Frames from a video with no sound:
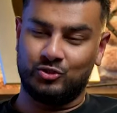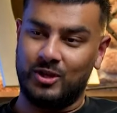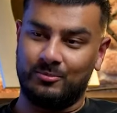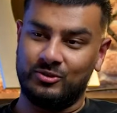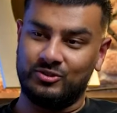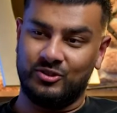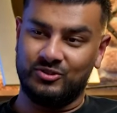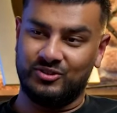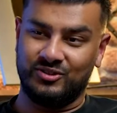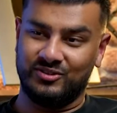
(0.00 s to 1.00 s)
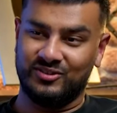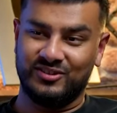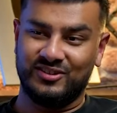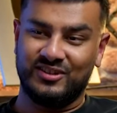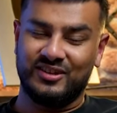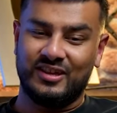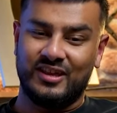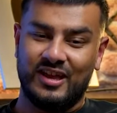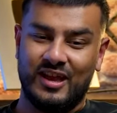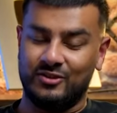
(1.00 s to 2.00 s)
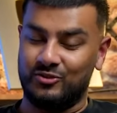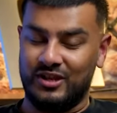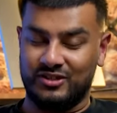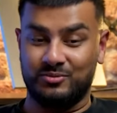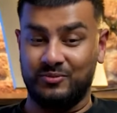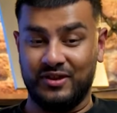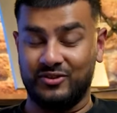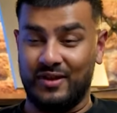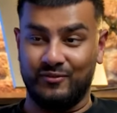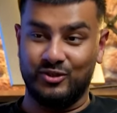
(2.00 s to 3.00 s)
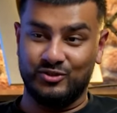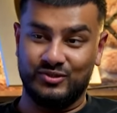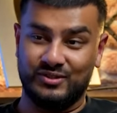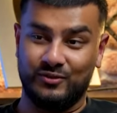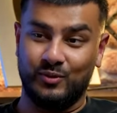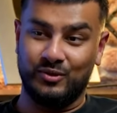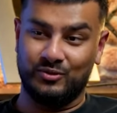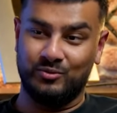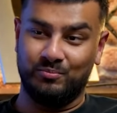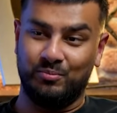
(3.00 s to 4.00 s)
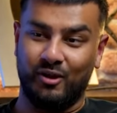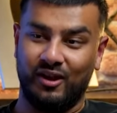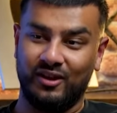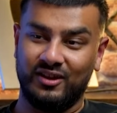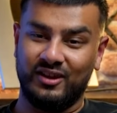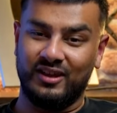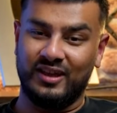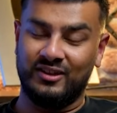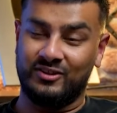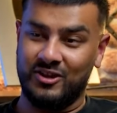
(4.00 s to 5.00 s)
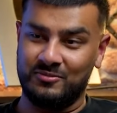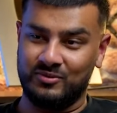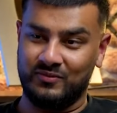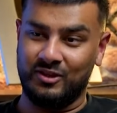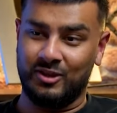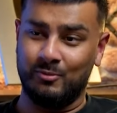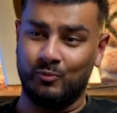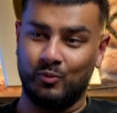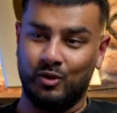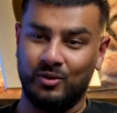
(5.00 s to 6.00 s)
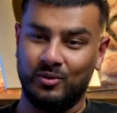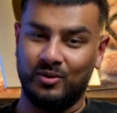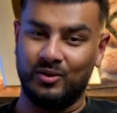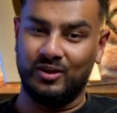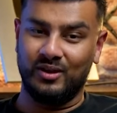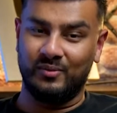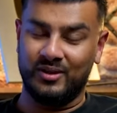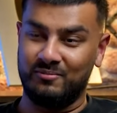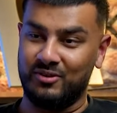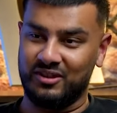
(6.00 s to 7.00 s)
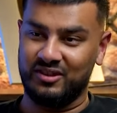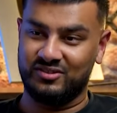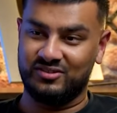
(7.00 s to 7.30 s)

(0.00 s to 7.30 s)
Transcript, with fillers: a straight up honest answer, and to be fair, you don't have to answer this if you don't want to. But in terms of income and where the money